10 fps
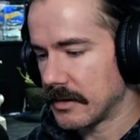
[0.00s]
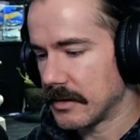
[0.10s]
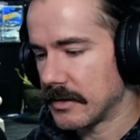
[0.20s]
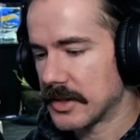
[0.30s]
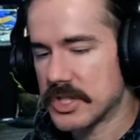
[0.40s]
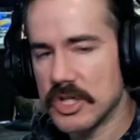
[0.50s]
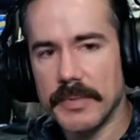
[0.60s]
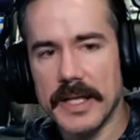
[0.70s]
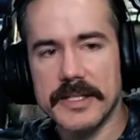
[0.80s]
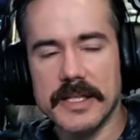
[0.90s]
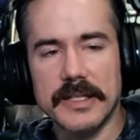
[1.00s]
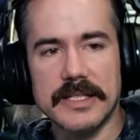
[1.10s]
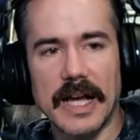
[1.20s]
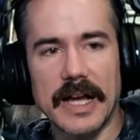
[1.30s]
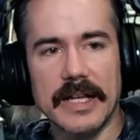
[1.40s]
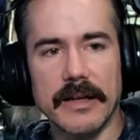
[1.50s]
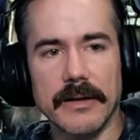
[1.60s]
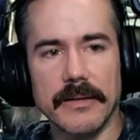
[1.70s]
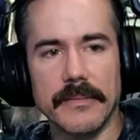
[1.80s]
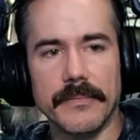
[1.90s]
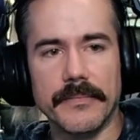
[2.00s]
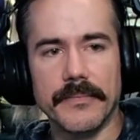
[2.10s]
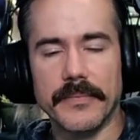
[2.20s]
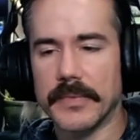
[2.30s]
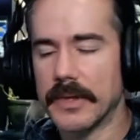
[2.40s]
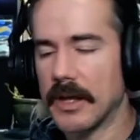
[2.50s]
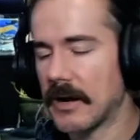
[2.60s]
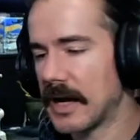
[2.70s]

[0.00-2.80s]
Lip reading: the 2 buttons on the side here are